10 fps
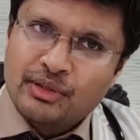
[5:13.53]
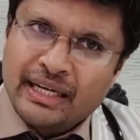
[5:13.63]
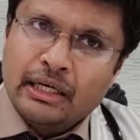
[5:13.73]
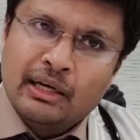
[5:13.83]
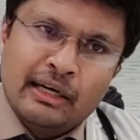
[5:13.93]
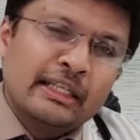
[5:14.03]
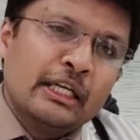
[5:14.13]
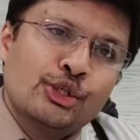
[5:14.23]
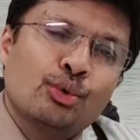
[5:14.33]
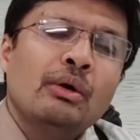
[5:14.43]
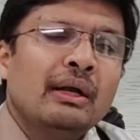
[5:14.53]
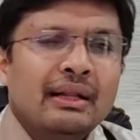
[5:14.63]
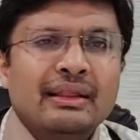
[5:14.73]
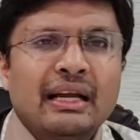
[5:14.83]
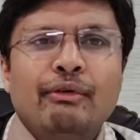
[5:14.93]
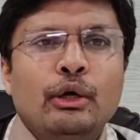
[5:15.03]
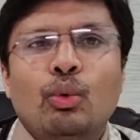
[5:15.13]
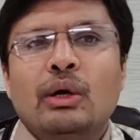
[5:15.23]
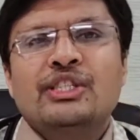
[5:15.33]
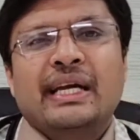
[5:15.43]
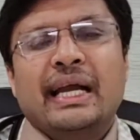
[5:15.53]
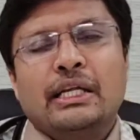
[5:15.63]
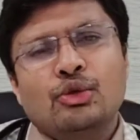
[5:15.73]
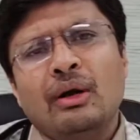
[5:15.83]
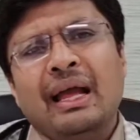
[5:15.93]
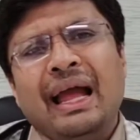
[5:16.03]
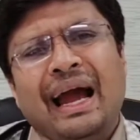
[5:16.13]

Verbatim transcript: stent related issue, then we do a check angio.